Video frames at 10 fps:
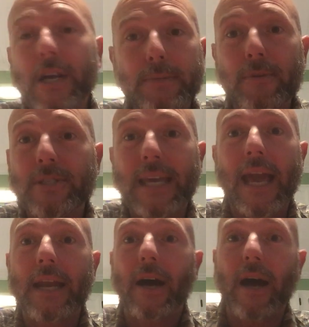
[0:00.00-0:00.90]
not supposed to
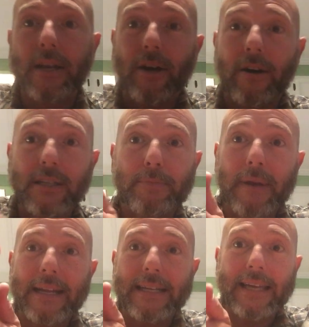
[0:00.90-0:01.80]
can hot dogs,
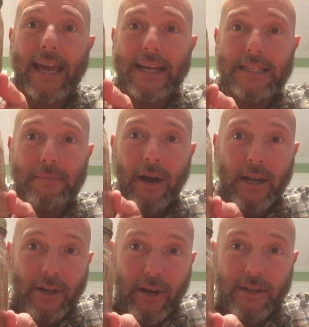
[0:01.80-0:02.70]
but I did can some
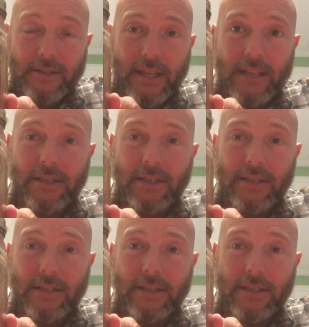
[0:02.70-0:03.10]
hot dogs.